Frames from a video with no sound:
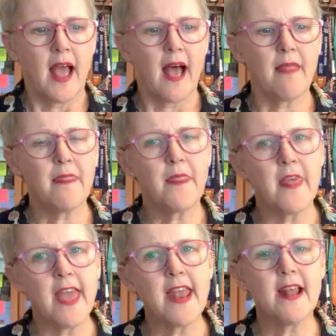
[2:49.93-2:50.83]
And
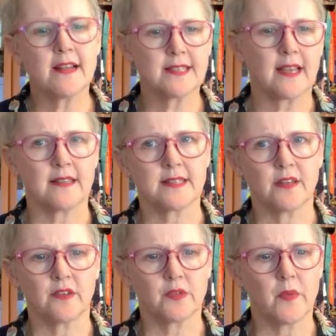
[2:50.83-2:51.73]
then ask
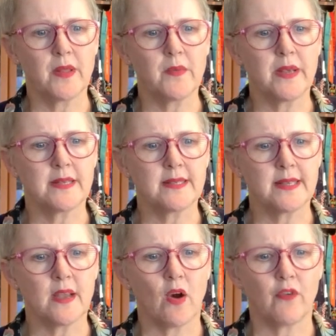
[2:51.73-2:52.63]
ourselves whether we can
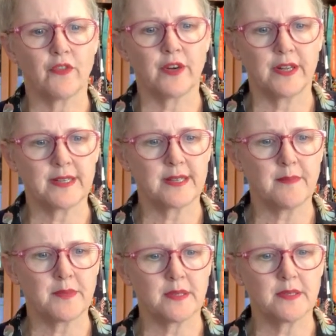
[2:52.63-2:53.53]
see offer and
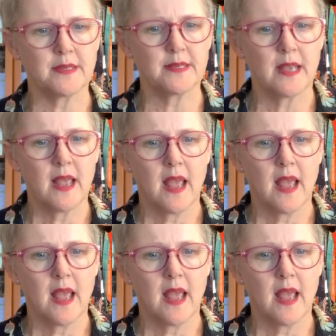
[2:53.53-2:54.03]
acceptance.